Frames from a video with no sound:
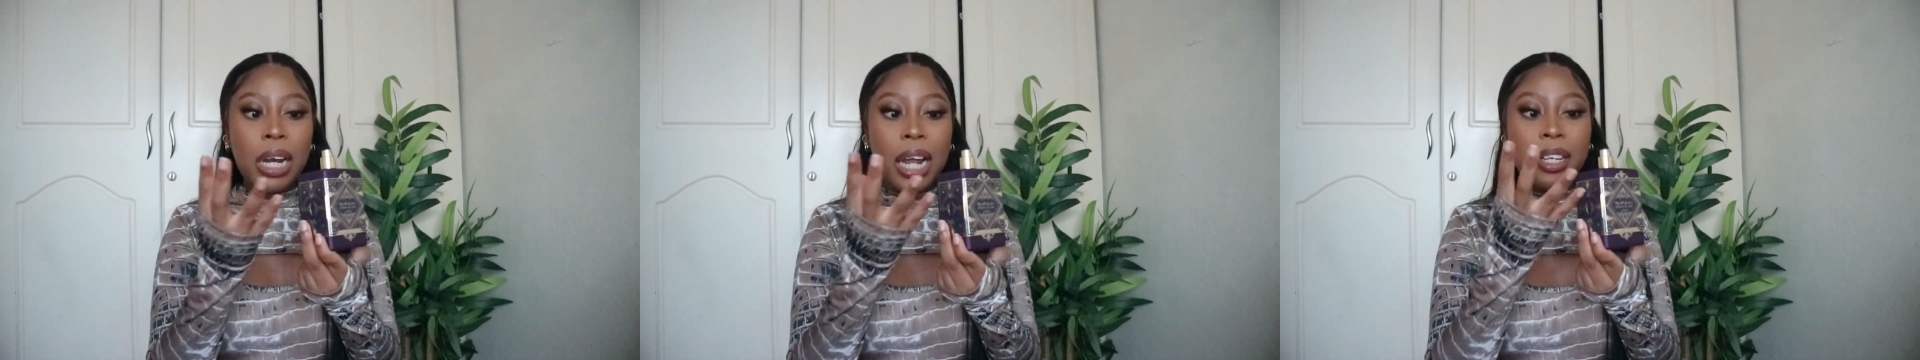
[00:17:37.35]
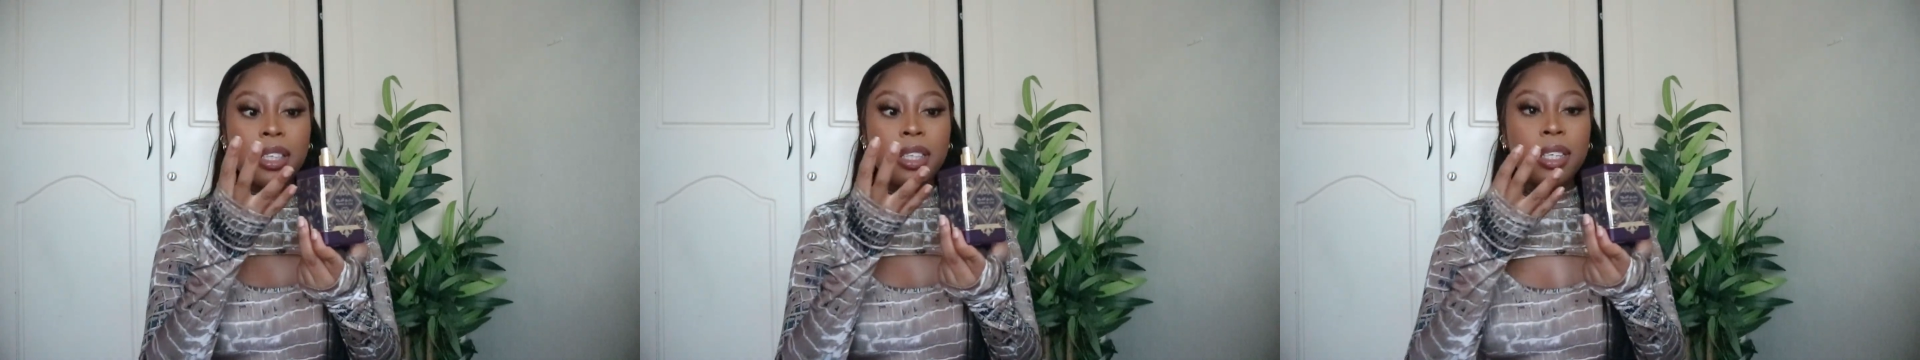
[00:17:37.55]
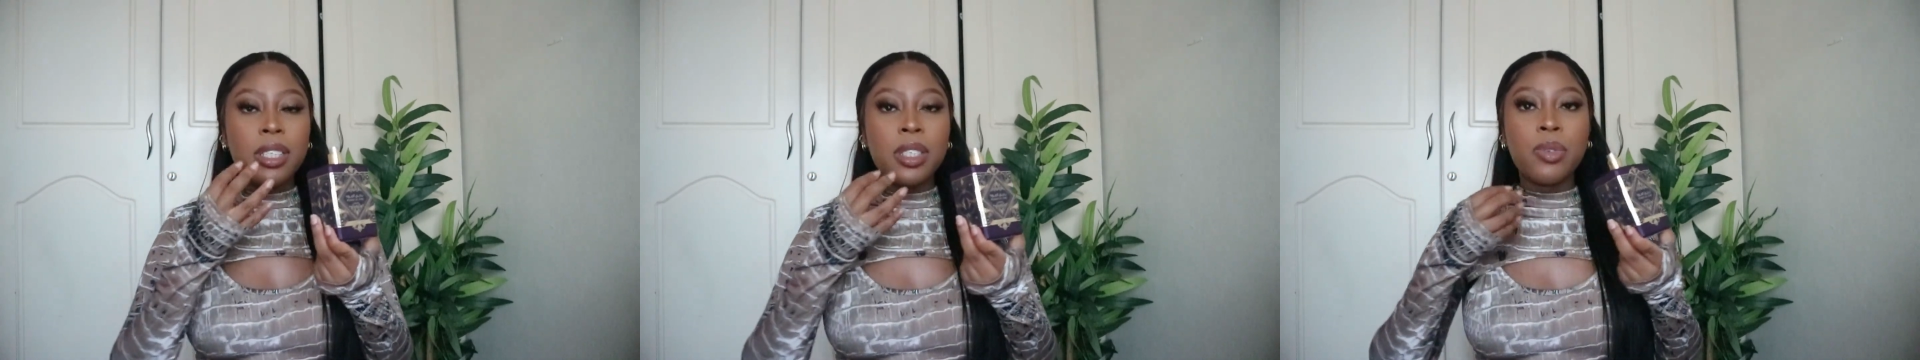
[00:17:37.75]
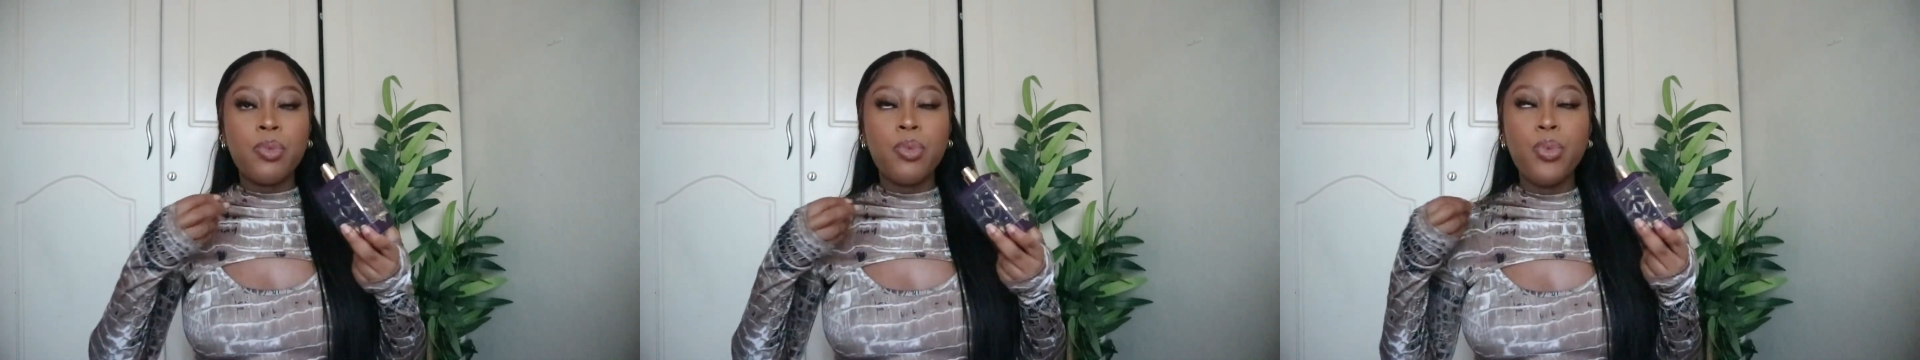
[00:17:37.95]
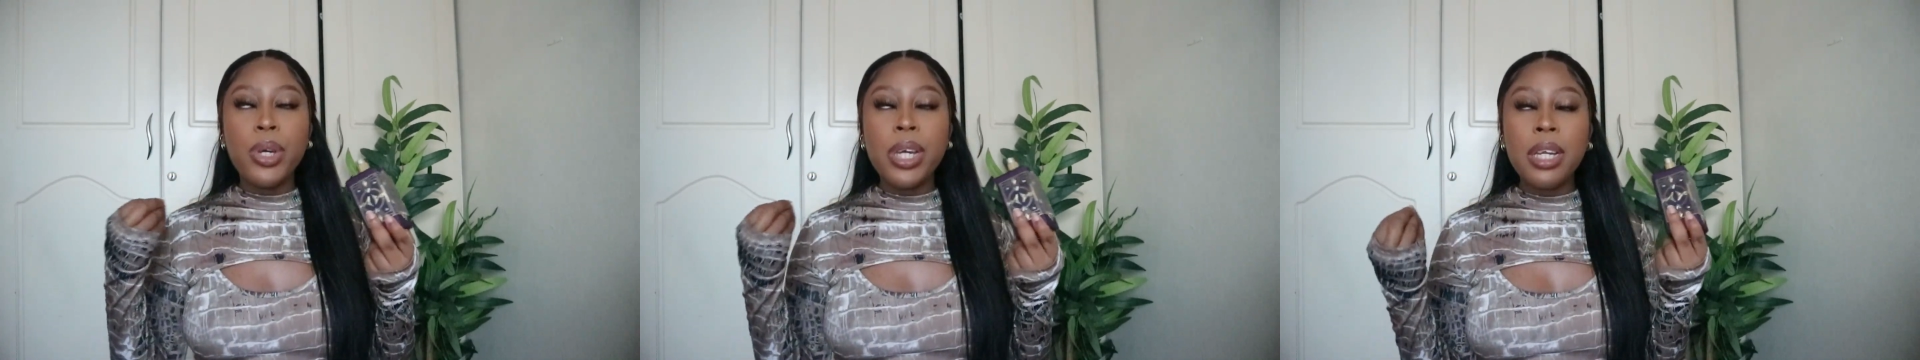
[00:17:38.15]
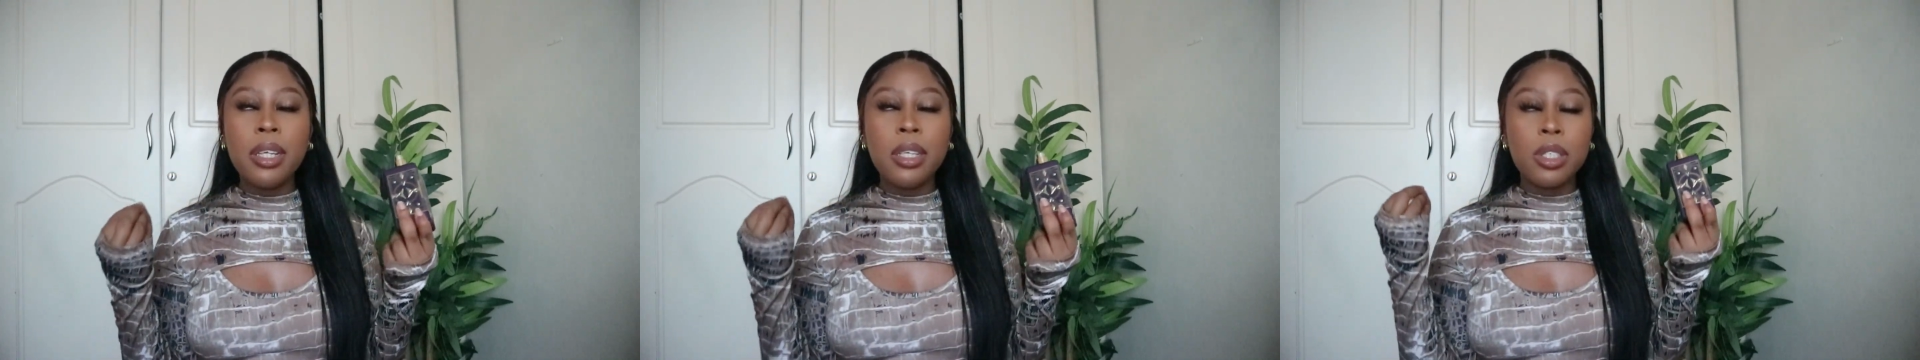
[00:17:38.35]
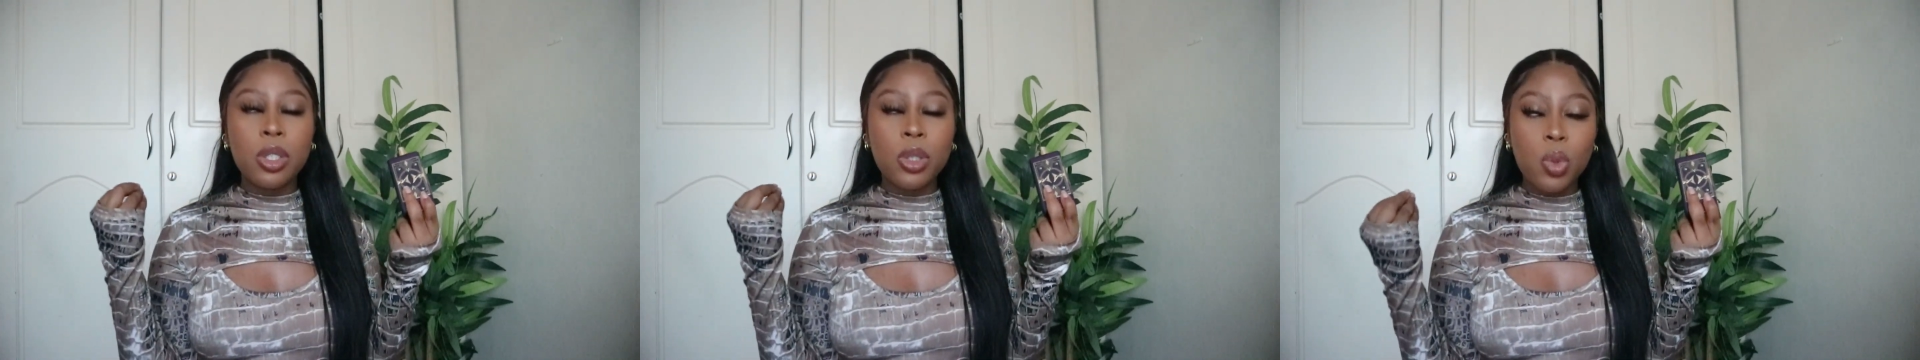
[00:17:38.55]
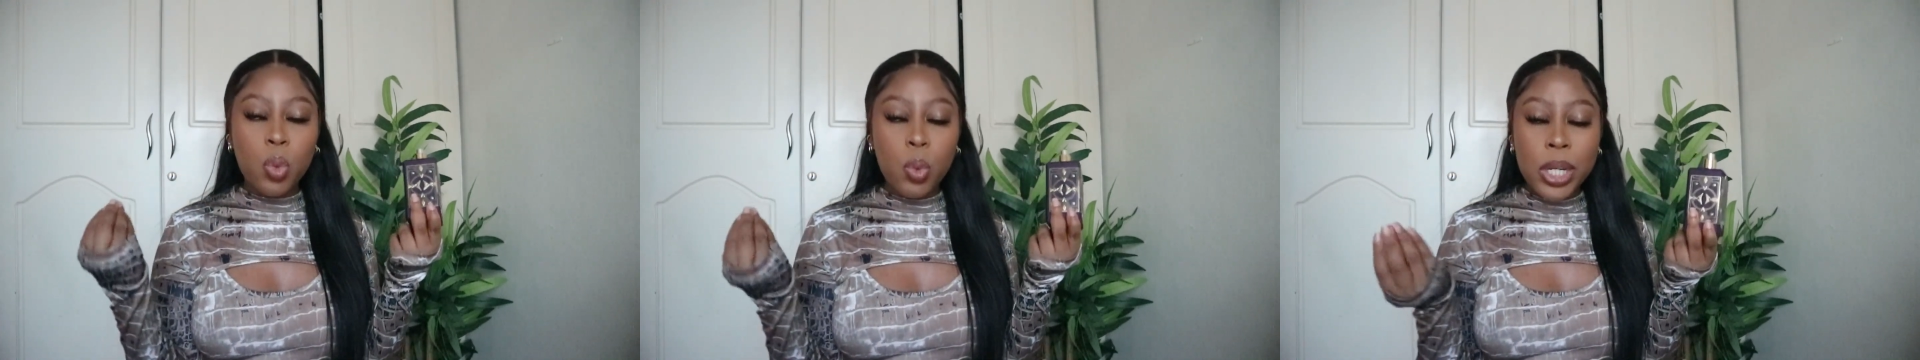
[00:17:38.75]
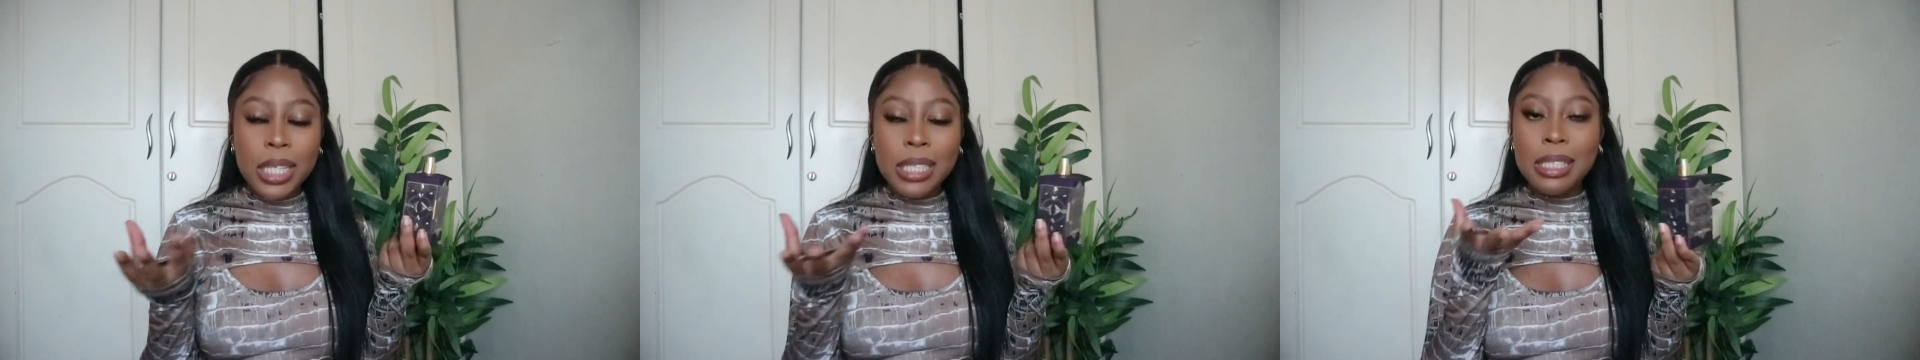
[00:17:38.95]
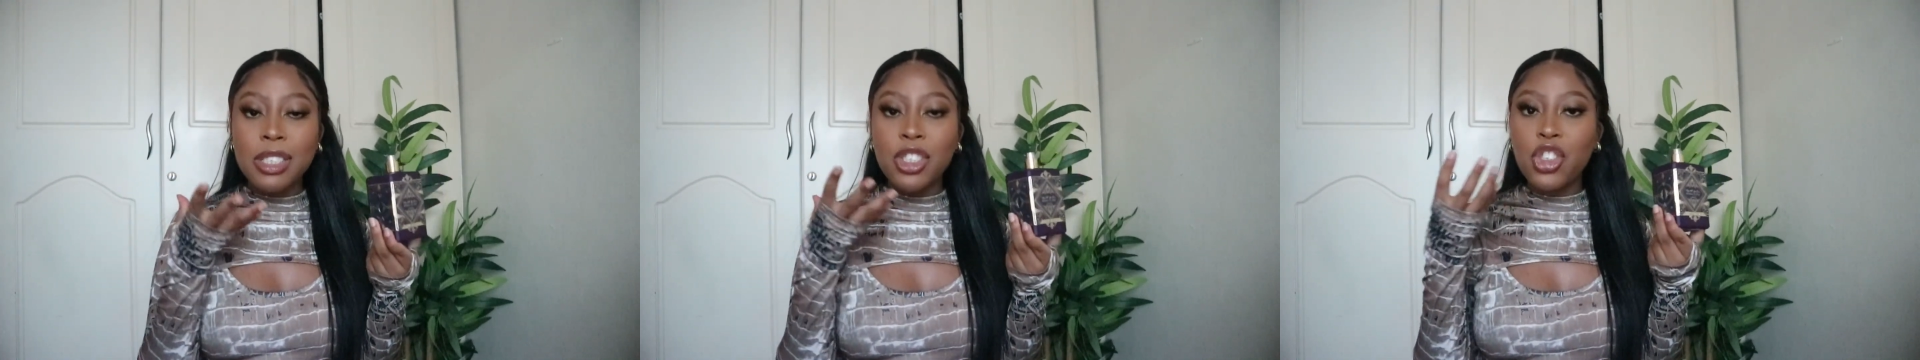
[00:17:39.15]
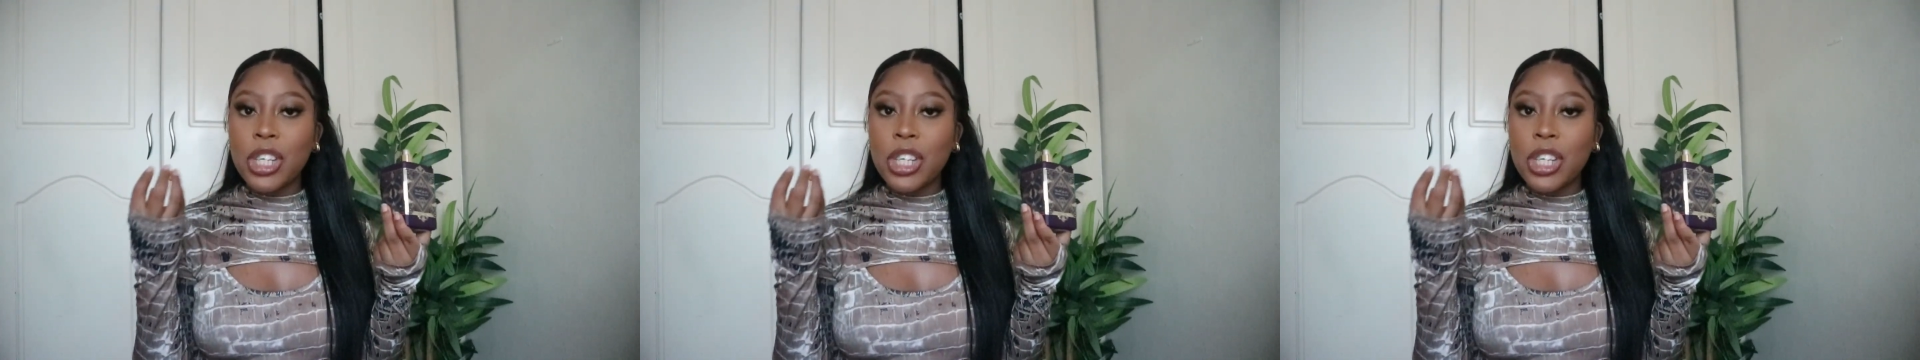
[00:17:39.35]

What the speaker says: like these really sweet